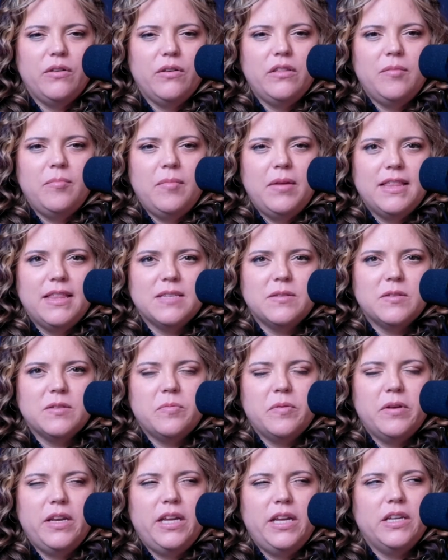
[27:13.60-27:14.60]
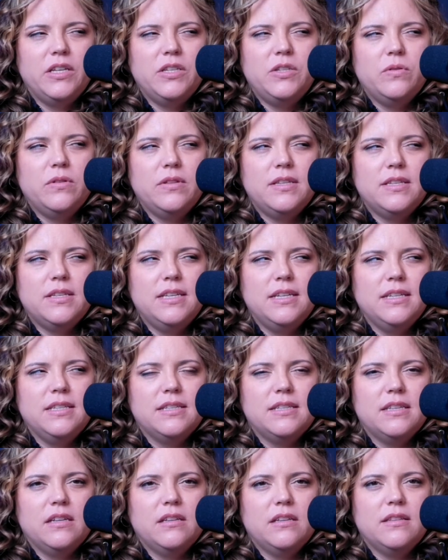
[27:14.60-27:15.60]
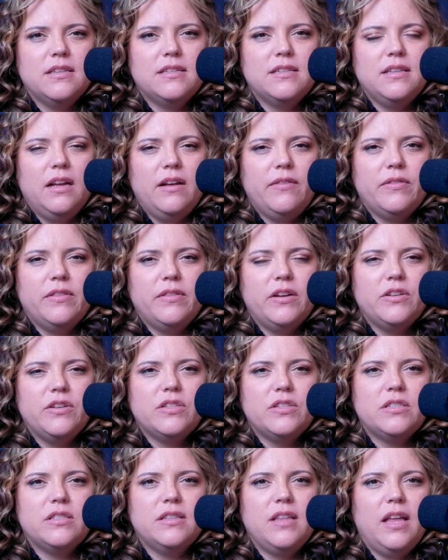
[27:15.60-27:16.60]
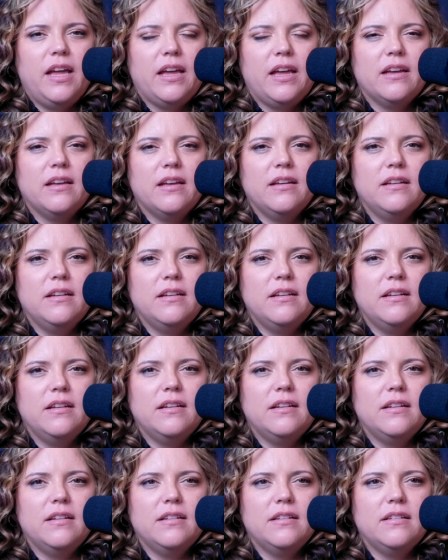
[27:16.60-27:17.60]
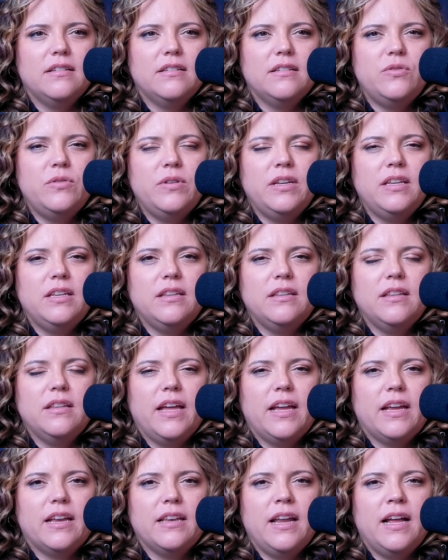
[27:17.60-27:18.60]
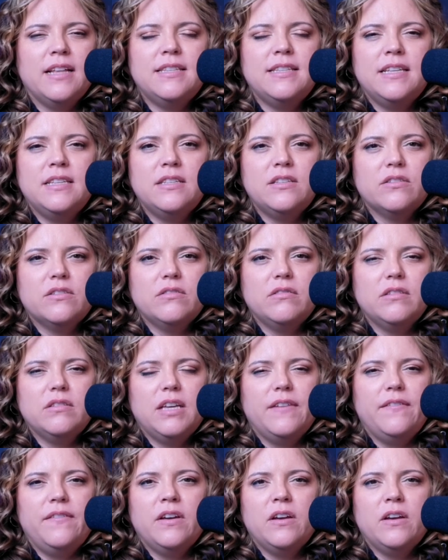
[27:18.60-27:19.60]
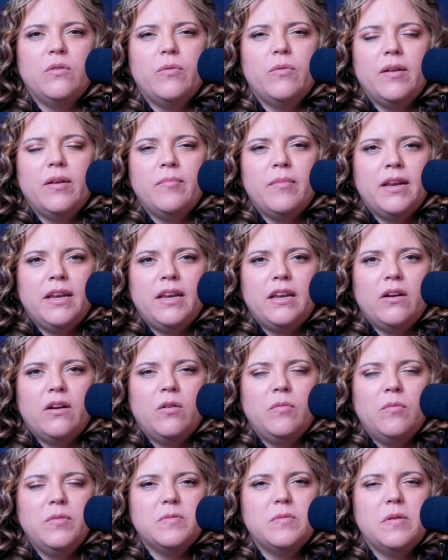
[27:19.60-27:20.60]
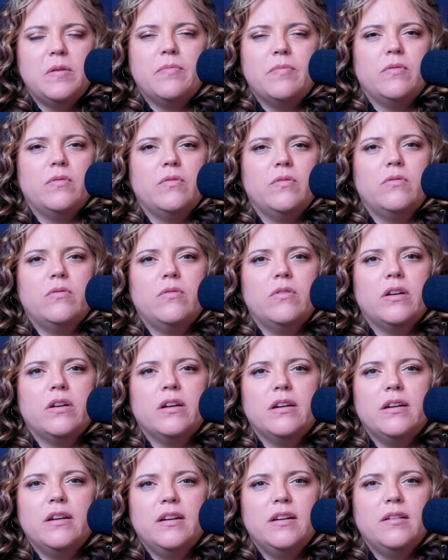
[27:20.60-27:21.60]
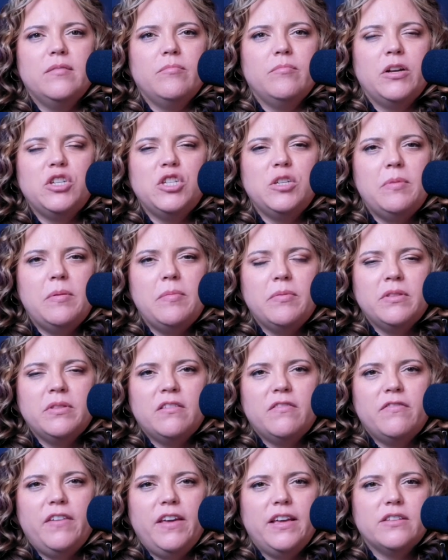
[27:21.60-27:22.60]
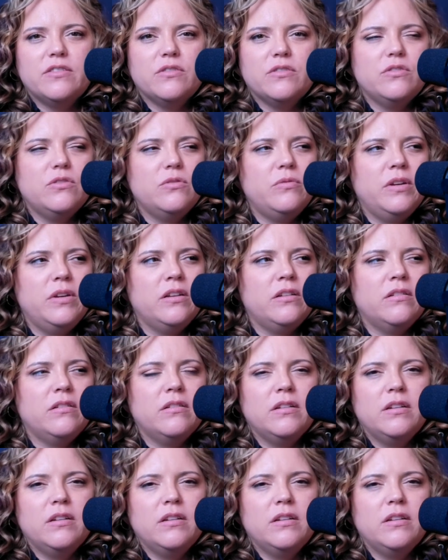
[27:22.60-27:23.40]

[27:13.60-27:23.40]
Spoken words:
they make this much money and do all these things and sell all this stuff when they're just like doing like nonsensical giving away money to homeless people or punching people in the face or doing